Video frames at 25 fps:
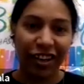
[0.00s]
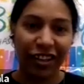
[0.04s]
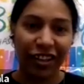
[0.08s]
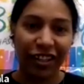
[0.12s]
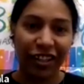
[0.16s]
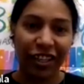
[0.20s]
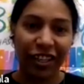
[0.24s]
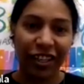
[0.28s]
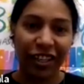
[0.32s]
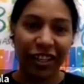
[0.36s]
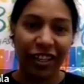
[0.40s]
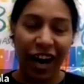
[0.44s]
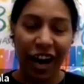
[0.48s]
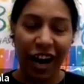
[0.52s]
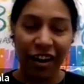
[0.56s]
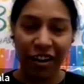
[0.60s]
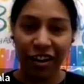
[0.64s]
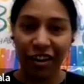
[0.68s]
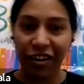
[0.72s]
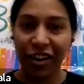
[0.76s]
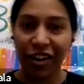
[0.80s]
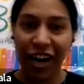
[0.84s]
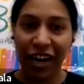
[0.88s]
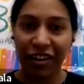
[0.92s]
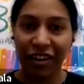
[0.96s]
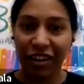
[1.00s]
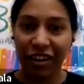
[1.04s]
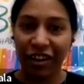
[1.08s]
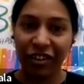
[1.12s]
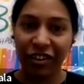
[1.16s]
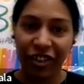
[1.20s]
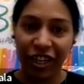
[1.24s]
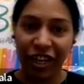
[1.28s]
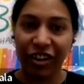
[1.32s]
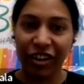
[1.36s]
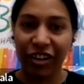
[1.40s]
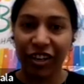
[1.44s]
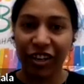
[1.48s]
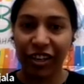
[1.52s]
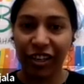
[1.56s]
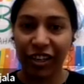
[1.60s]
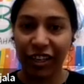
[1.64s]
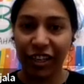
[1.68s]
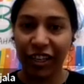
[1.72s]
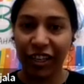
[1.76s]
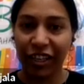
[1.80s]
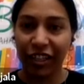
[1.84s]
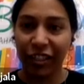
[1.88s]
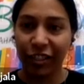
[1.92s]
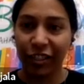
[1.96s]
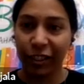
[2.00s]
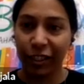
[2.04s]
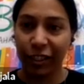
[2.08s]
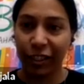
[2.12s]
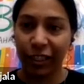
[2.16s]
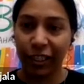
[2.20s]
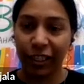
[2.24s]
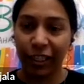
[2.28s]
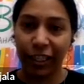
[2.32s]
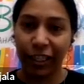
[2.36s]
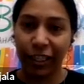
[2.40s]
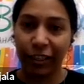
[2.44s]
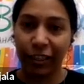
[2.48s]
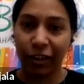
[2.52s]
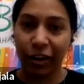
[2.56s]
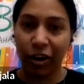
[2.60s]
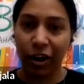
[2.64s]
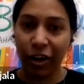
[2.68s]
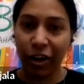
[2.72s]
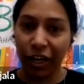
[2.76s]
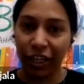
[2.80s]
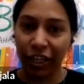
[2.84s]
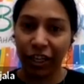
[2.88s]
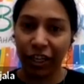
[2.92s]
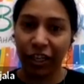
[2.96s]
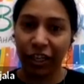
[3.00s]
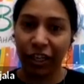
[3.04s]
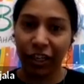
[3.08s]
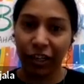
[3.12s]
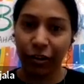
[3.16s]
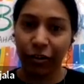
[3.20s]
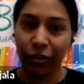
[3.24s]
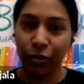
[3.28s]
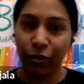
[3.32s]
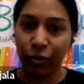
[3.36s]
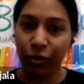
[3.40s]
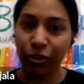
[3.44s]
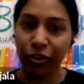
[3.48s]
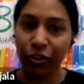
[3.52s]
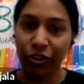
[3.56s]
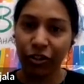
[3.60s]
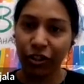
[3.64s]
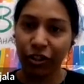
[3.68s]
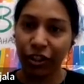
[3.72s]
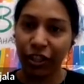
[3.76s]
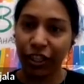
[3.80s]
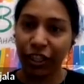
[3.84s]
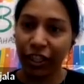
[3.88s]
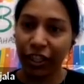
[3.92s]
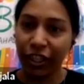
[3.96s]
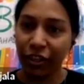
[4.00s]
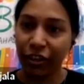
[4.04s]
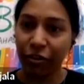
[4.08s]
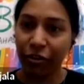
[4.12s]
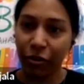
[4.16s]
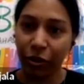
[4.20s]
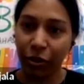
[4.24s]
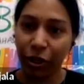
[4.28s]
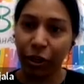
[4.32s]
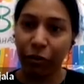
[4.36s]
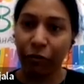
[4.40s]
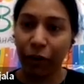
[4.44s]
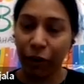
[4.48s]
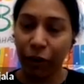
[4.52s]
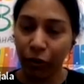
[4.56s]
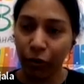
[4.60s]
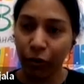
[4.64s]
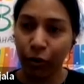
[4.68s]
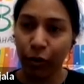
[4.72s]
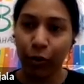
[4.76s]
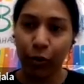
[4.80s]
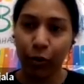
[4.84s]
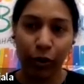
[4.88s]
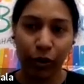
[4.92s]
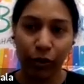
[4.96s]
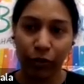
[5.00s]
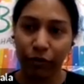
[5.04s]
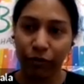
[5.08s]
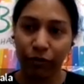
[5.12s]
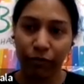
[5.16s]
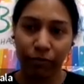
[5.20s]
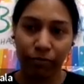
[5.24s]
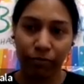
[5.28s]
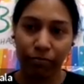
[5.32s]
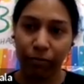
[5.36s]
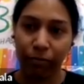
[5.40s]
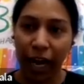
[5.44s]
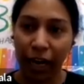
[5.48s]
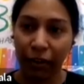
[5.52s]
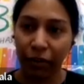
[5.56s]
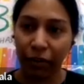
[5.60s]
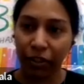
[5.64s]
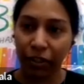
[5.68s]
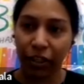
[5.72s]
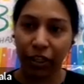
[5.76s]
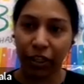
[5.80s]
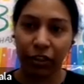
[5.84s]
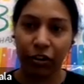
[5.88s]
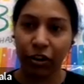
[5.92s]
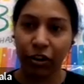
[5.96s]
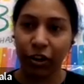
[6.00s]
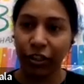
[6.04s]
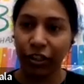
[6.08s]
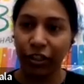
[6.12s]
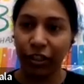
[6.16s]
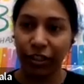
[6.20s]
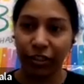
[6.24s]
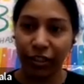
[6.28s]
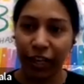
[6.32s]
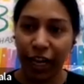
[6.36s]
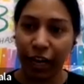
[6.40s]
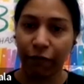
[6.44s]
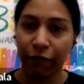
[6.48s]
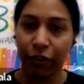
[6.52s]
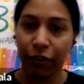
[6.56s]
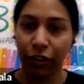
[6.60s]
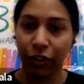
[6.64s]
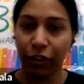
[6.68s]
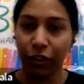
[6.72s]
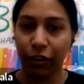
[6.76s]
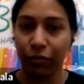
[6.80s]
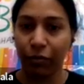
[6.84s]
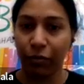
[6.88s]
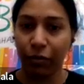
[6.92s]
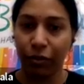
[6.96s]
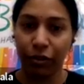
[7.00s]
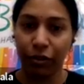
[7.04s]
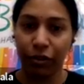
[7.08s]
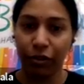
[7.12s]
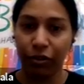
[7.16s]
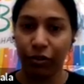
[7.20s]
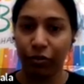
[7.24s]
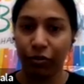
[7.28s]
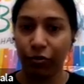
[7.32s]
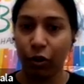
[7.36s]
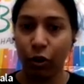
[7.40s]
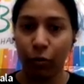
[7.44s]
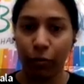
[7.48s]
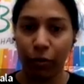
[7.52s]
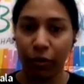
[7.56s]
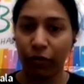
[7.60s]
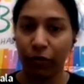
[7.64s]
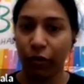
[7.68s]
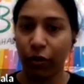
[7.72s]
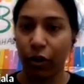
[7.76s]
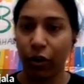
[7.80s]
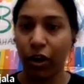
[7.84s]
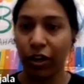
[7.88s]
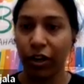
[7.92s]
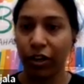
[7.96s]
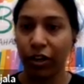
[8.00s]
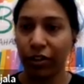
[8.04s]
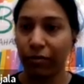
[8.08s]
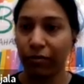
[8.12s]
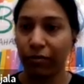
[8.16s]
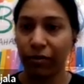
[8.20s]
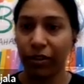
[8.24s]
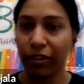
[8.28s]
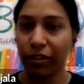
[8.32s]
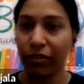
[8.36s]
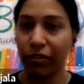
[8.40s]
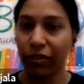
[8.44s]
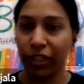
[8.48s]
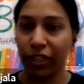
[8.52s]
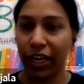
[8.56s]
The undergrad general is a non-technical course intended to give an overview of language technologies, language and computers, open for all disciplines.